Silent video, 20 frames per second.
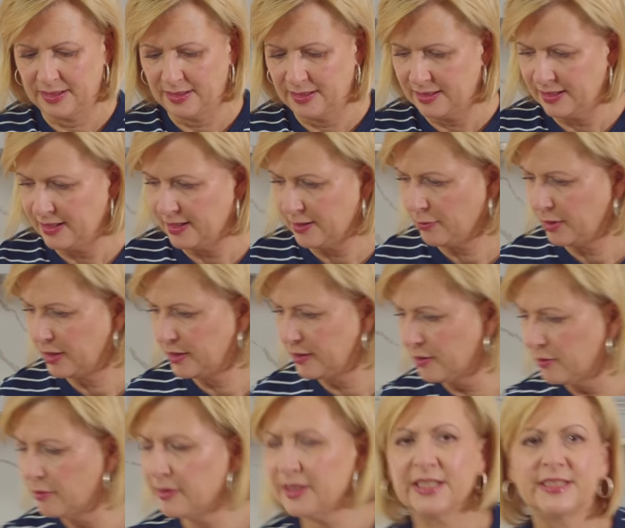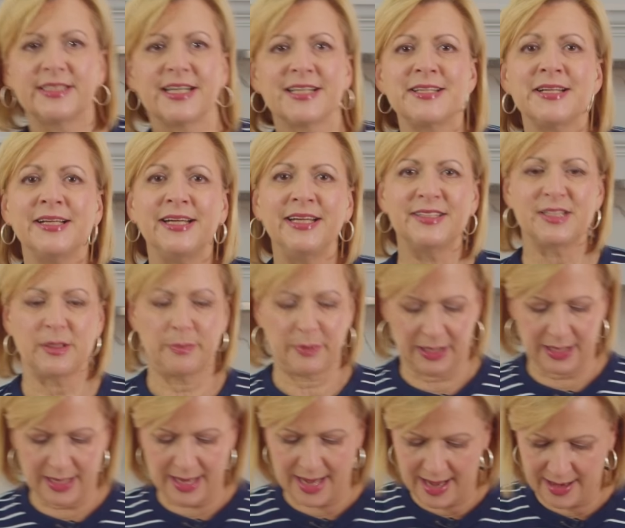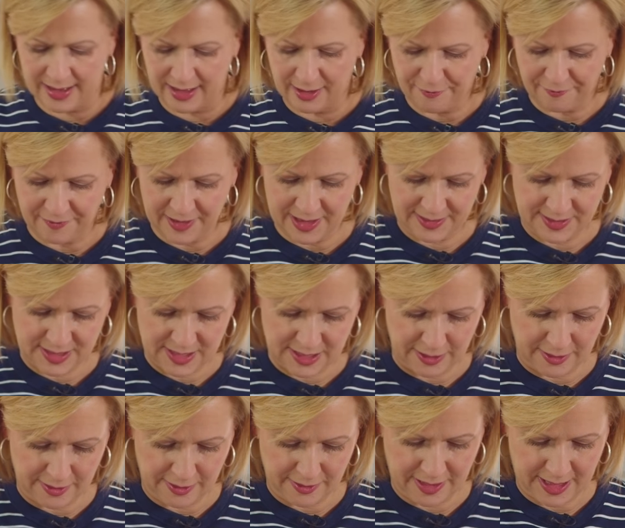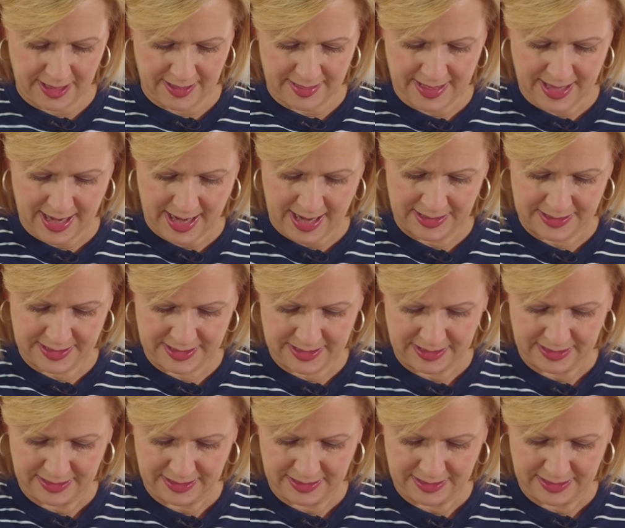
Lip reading: There we go, and it doesn't need to be any fancier than that.